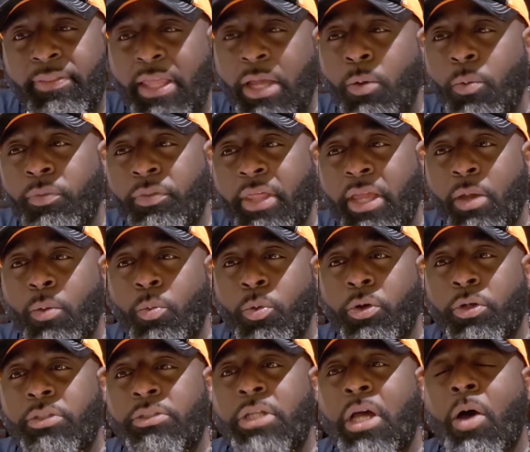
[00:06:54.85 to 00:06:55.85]
they
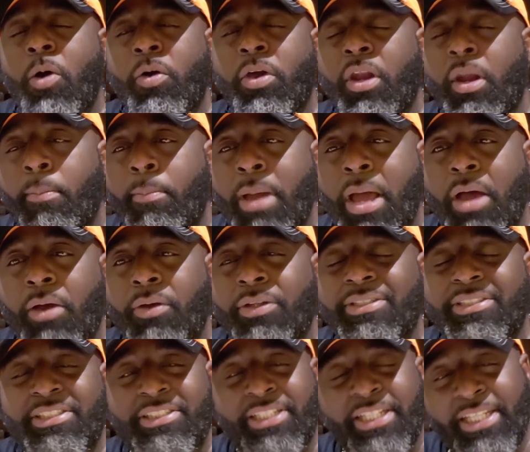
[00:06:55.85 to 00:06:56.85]
were talking
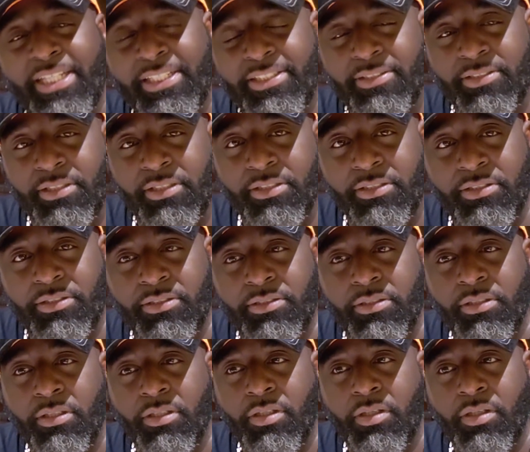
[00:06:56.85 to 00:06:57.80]
about Jesus